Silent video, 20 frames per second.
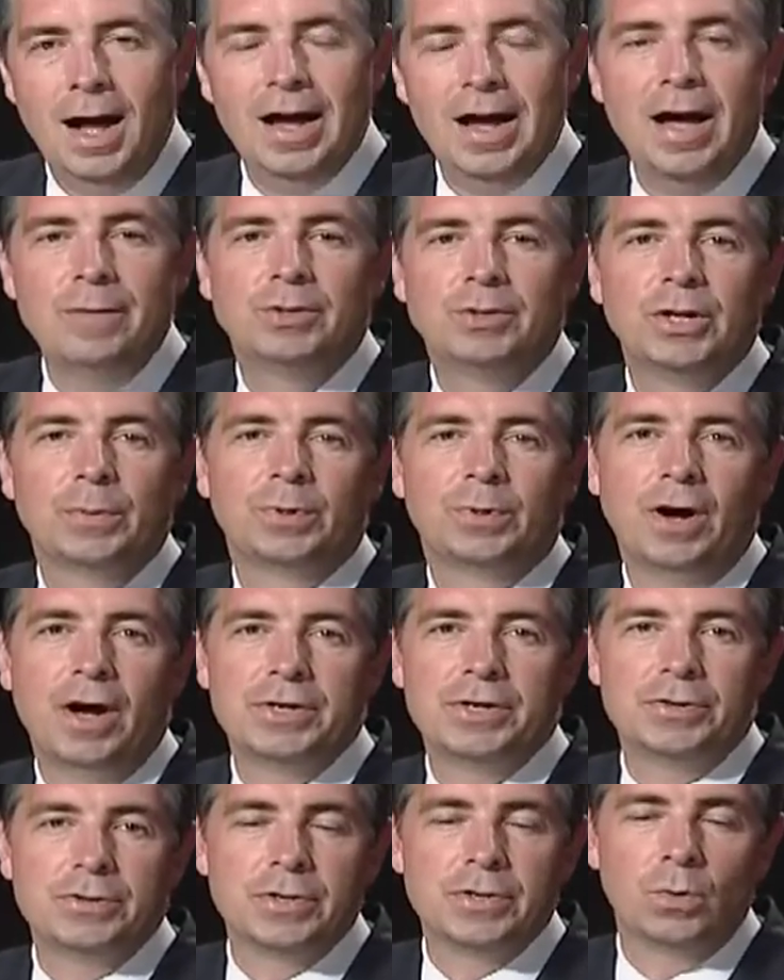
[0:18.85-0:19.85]
Hi, I'm Chip
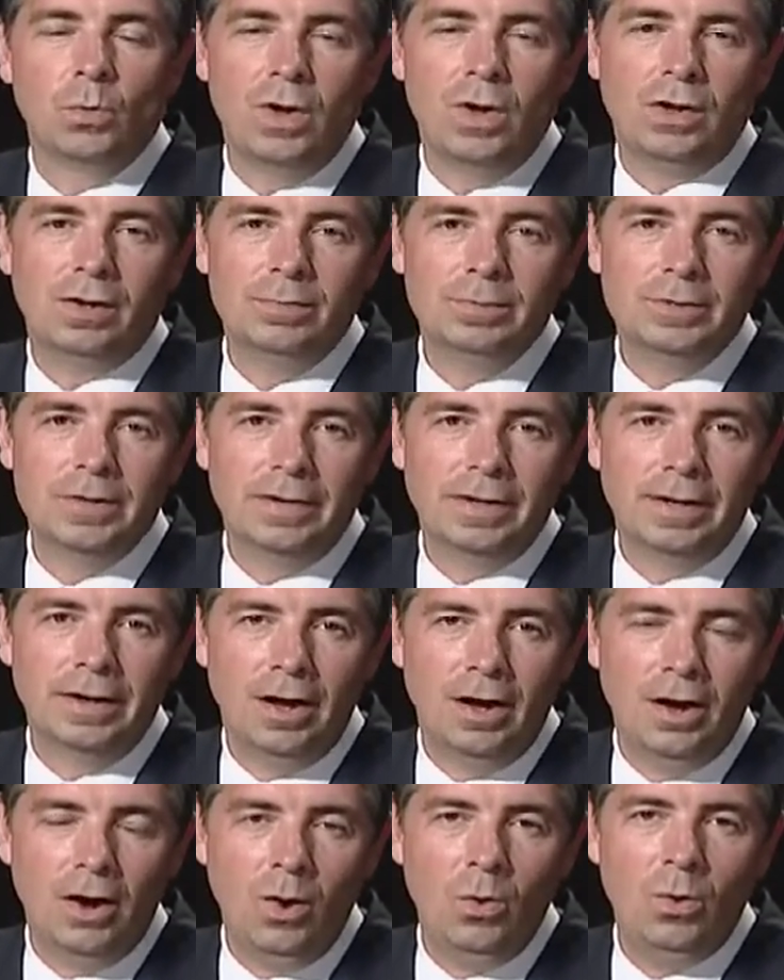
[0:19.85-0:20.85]
Rogers, and welcome to the
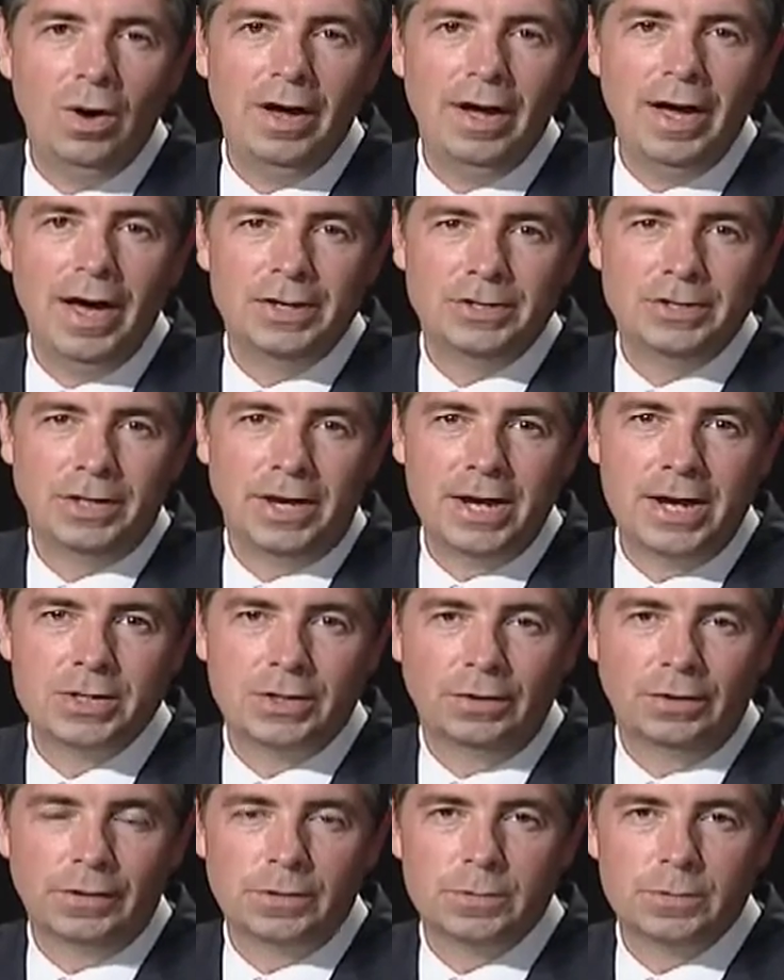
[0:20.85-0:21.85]
AAHOA
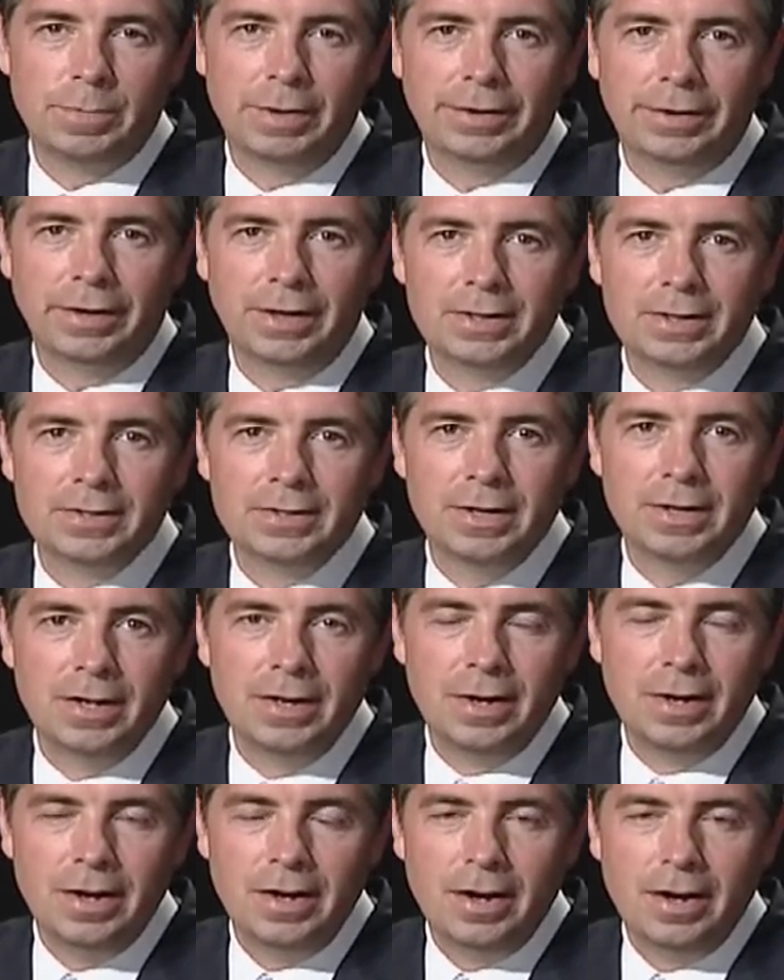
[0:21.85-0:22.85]
Educational Experience.
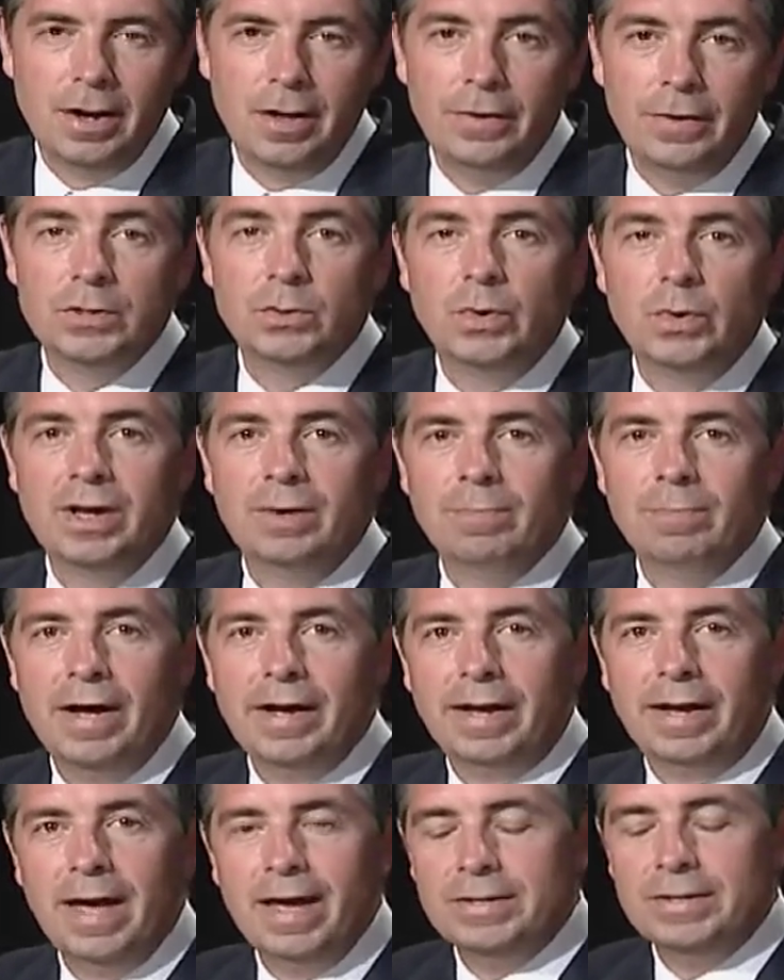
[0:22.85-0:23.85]
This week,
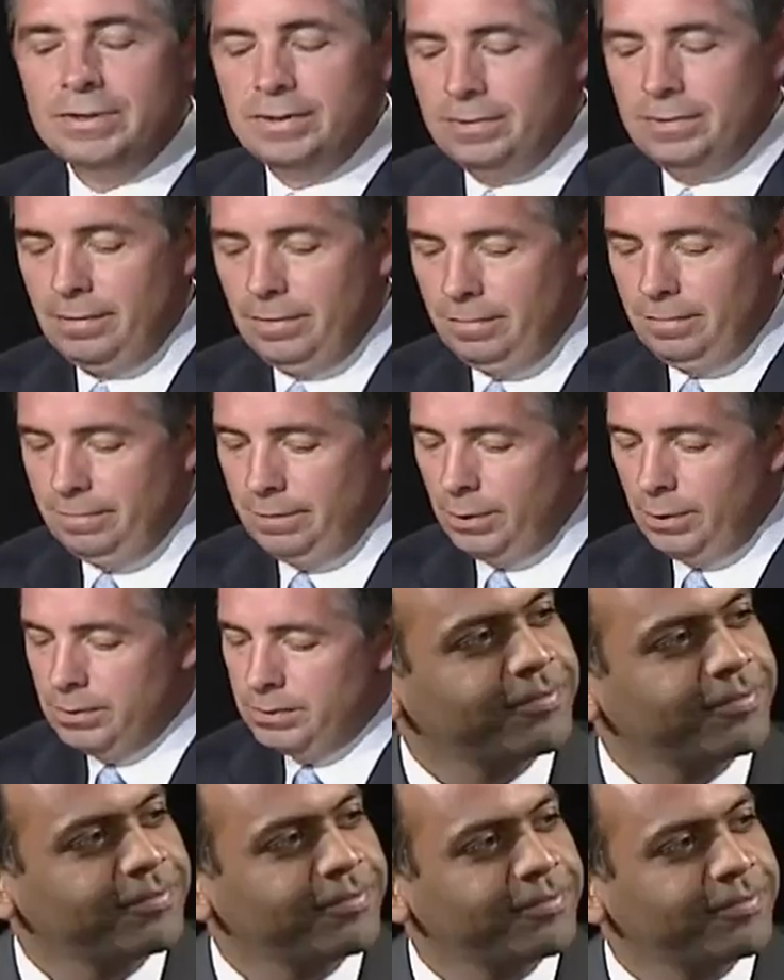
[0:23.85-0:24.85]
my guests
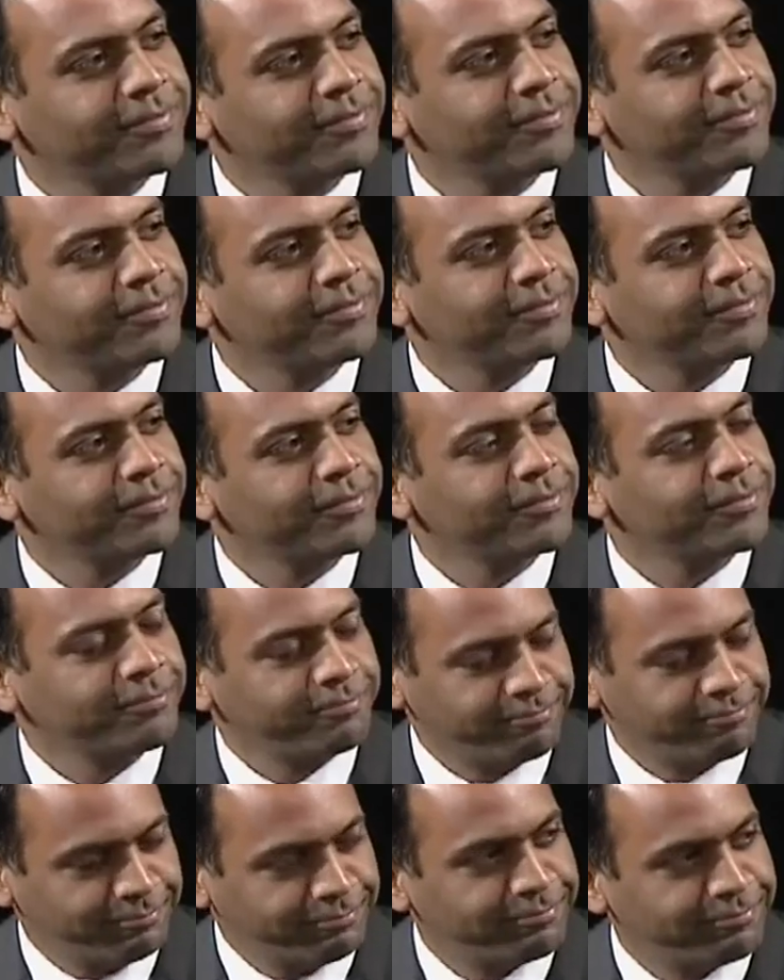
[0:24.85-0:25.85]
first, Raj Goyle,
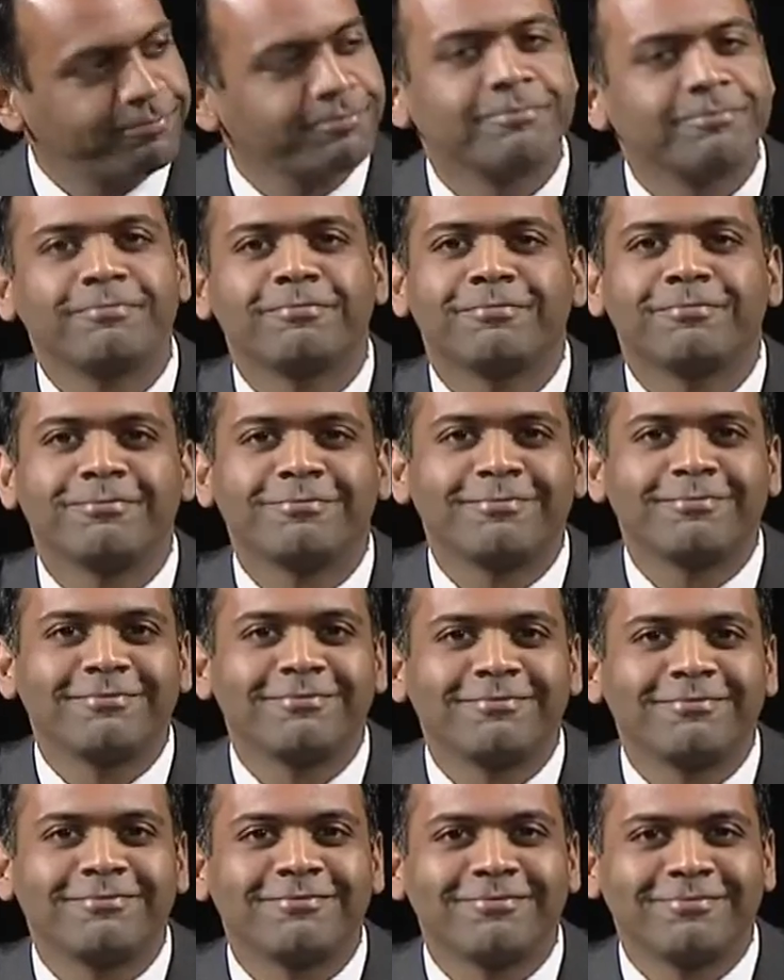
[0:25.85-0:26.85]
a former
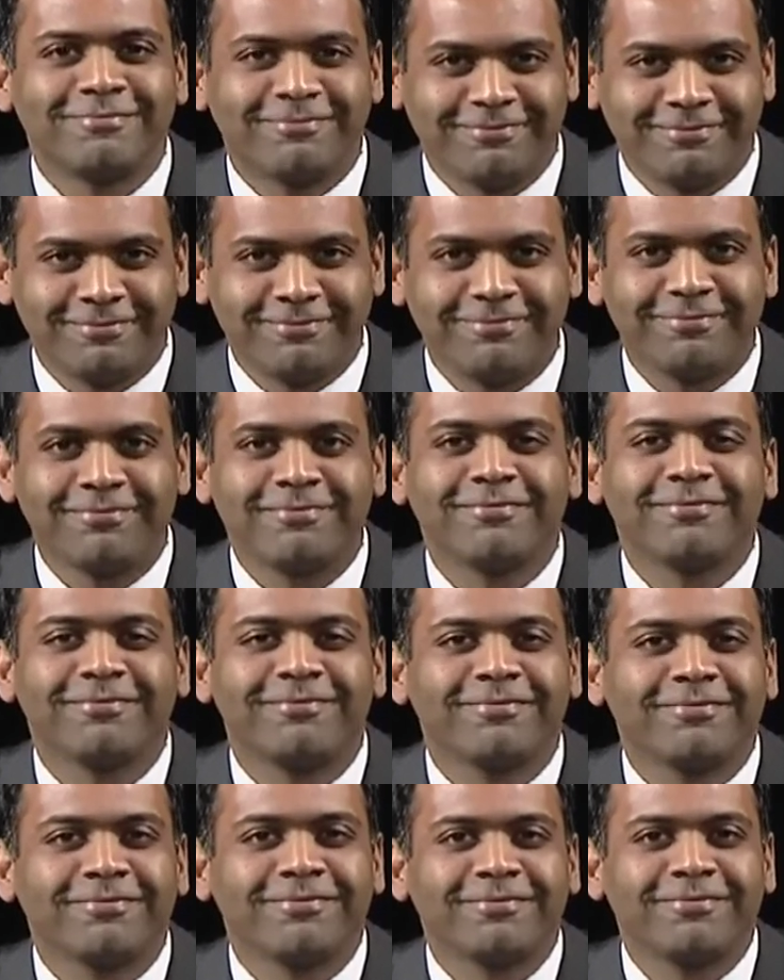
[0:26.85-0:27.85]
Kansas state
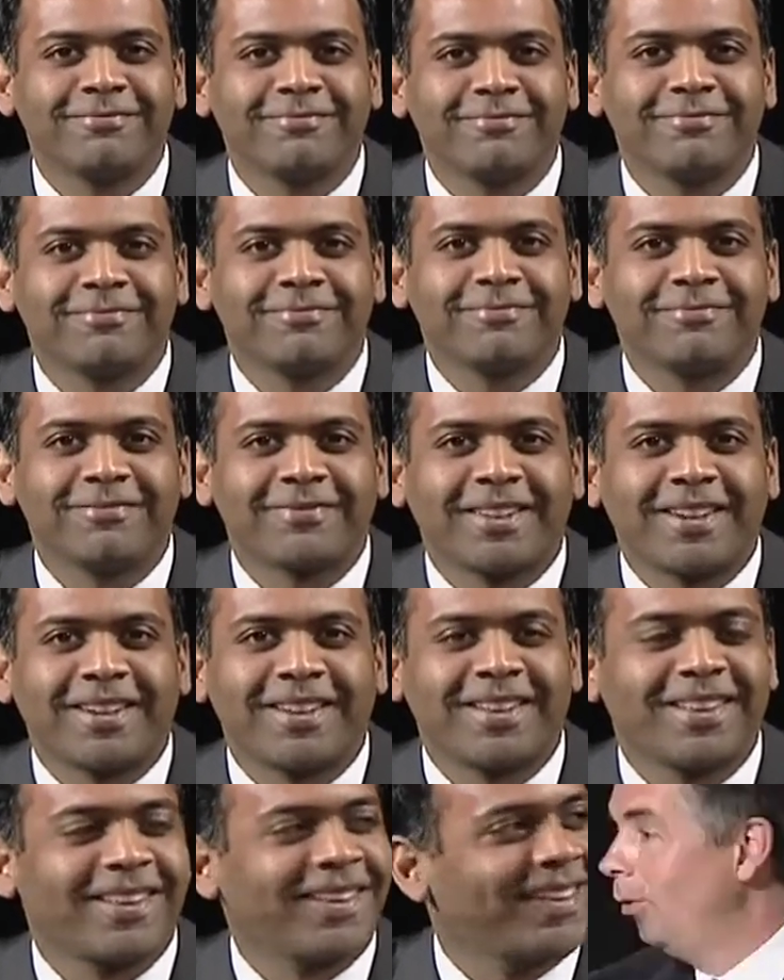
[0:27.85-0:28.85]
representative, big, big
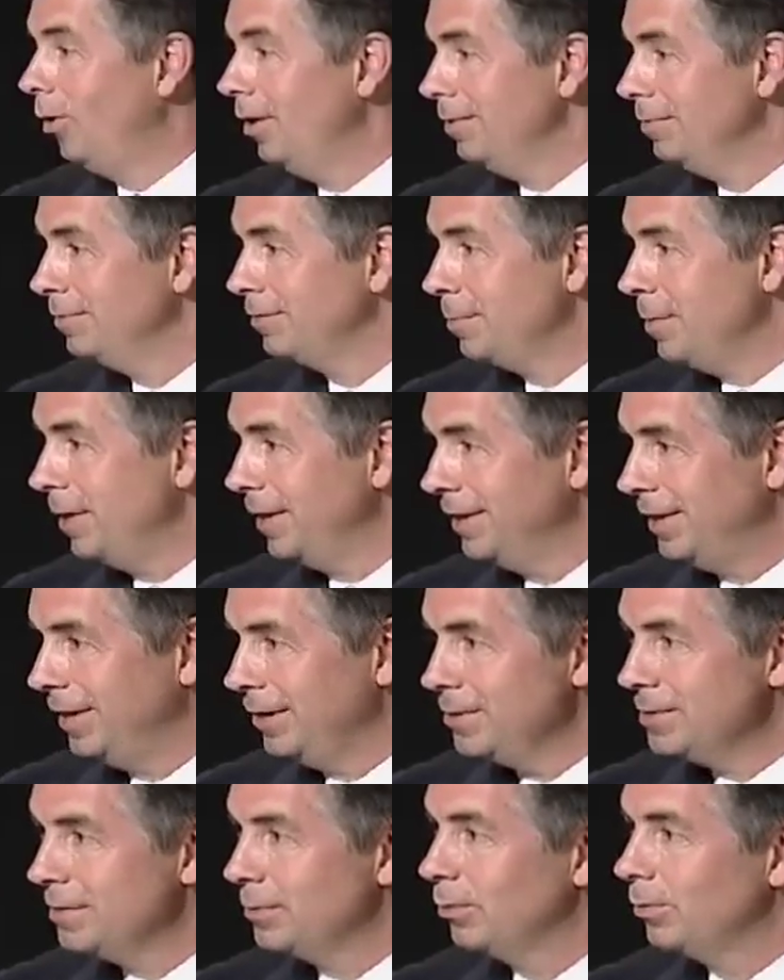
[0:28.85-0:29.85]
friend of AAHOA for many
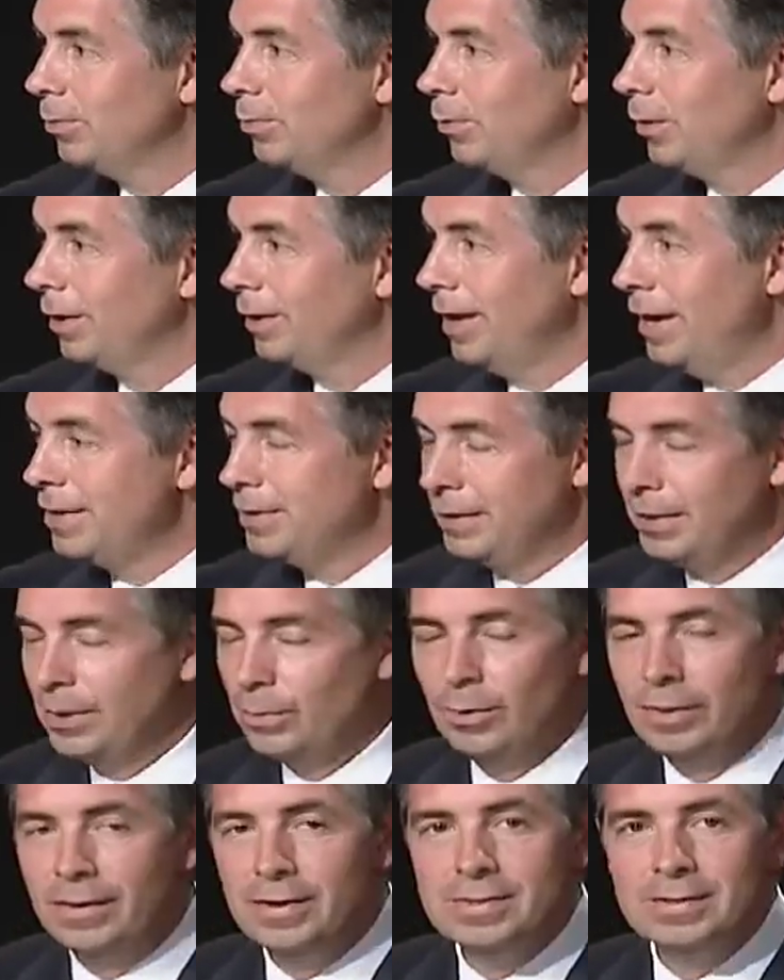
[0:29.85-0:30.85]
years. Absolutely. We're glad you're
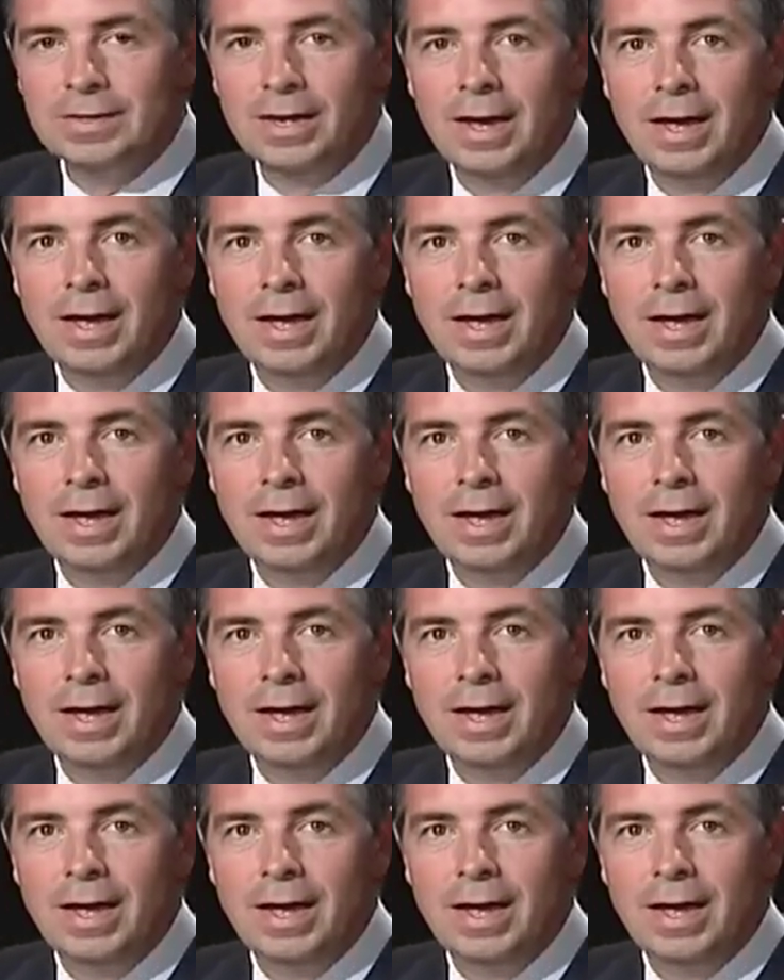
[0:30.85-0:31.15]
here with us.